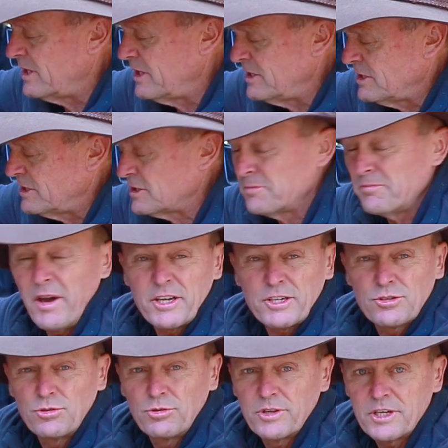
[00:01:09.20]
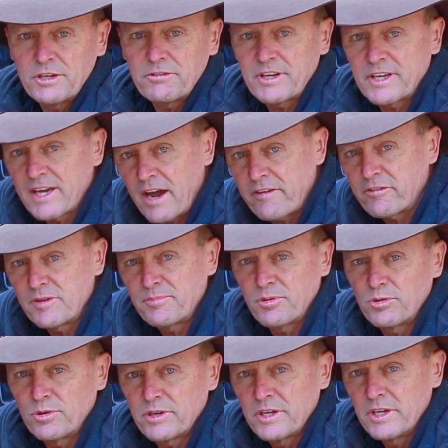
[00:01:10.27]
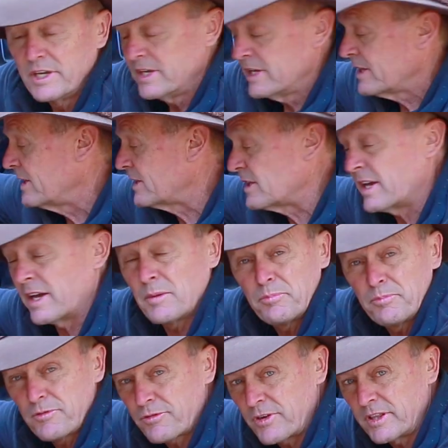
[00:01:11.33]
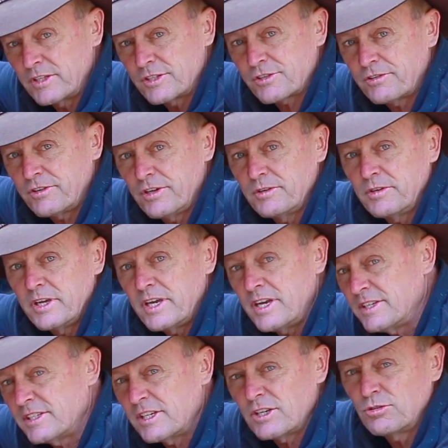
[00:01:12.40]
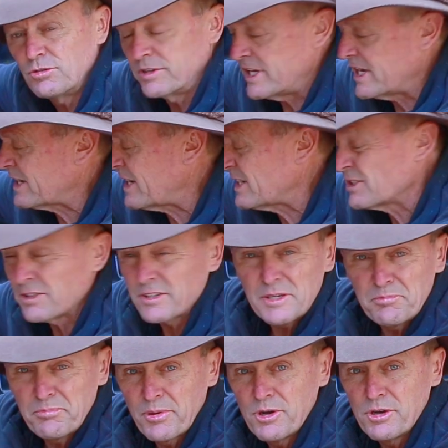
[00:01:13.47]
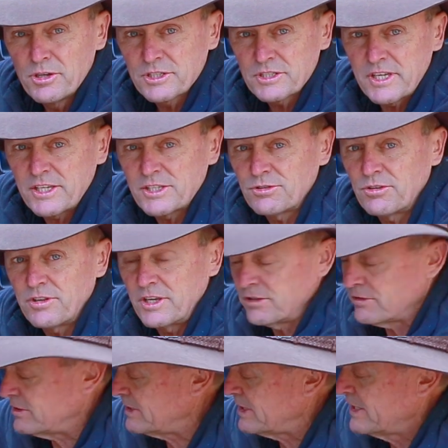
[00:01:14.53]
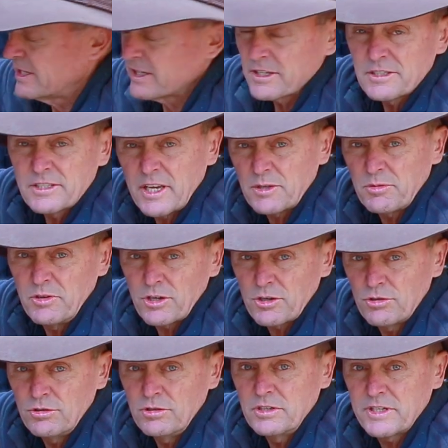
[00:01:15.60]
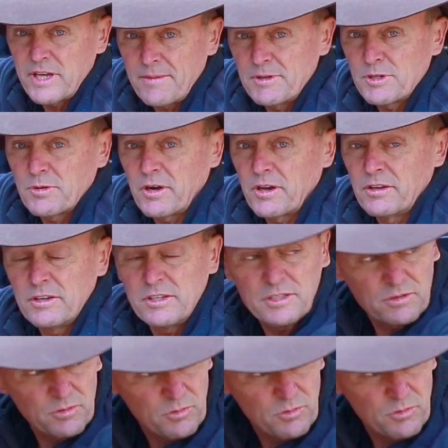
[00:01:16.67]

you need to just make sure that your recovery point that you're going to thread this through is in good nick. It hasn't got any burrs and that sort of thing on it, because that's when it could damage one of these